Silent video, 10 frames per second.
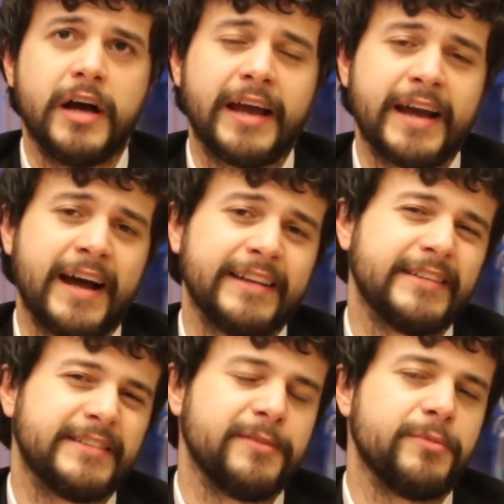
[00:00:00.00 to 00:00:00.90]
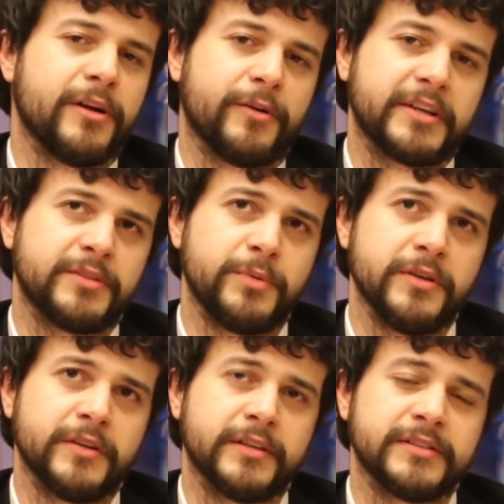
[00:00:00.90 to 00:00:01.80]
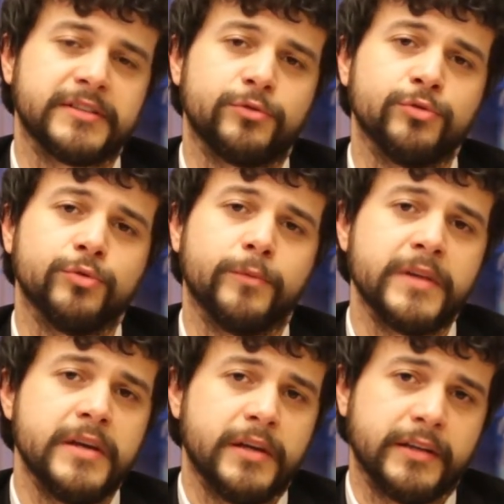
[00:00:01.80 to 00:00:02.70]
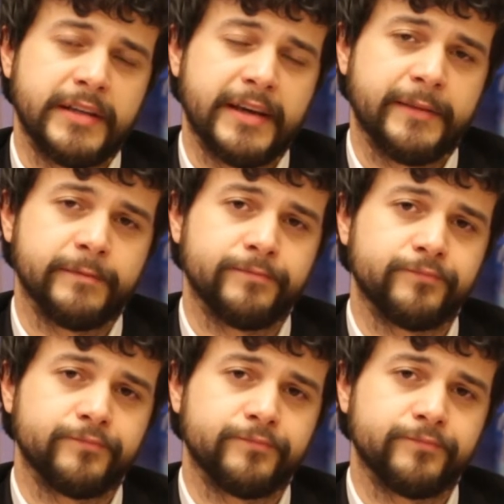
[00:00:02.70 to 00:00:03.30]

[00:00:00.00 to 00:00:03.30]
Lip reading: I had a similar experience to the